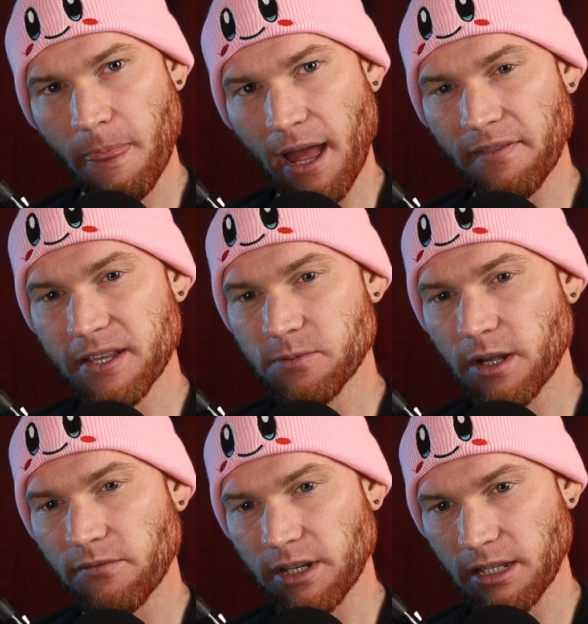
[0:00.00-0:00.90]
And this
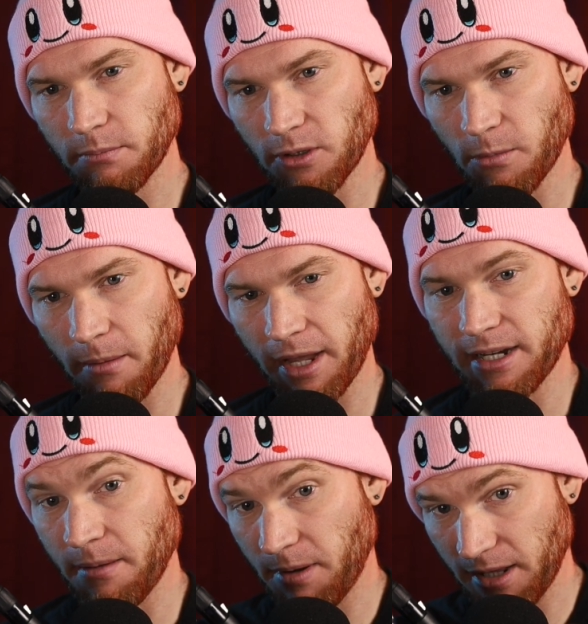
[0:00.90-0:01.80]
one really blew my mind.
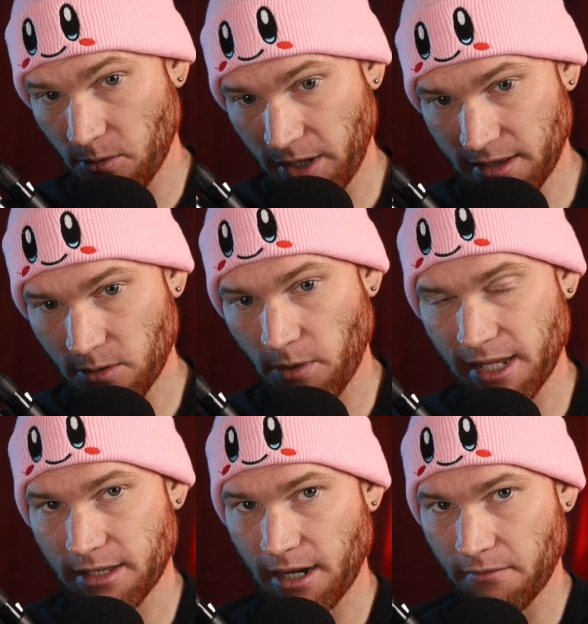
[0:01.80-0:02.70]
And by the way
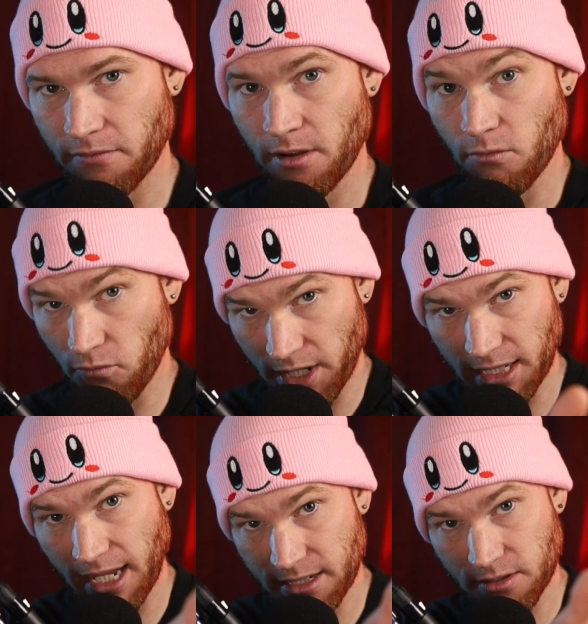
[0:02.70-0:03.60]
that I've
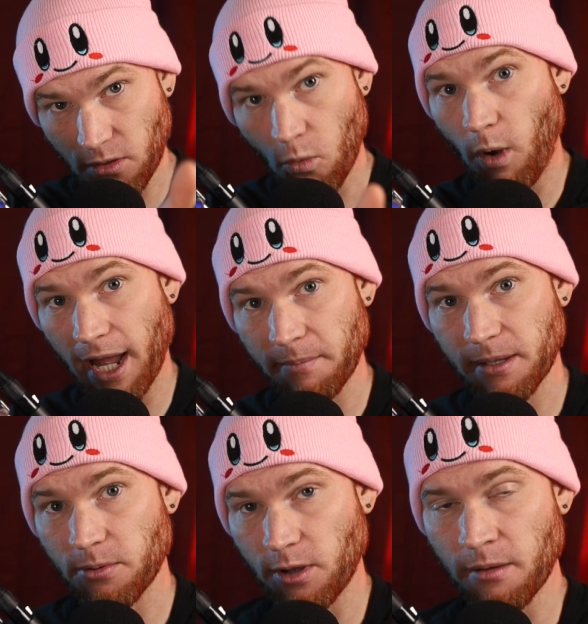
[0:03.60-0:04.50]
realized why
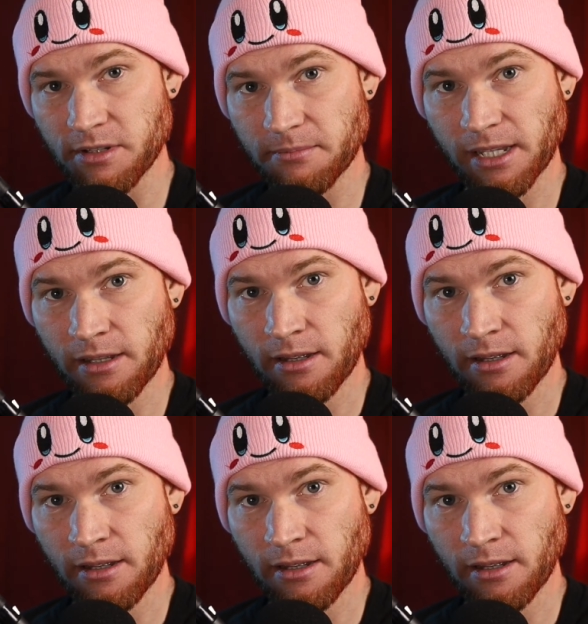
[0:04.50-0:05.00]
people come to me,